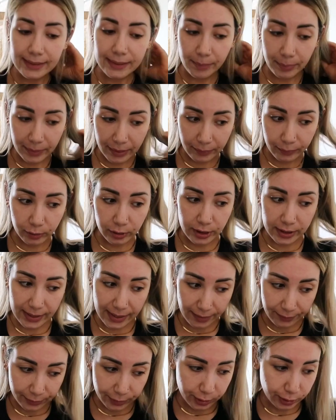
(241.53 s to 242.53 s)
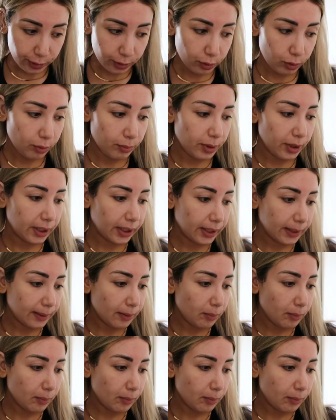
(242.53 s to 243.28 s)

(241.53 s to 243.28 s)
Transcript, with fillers: the plan for this afternoon but in the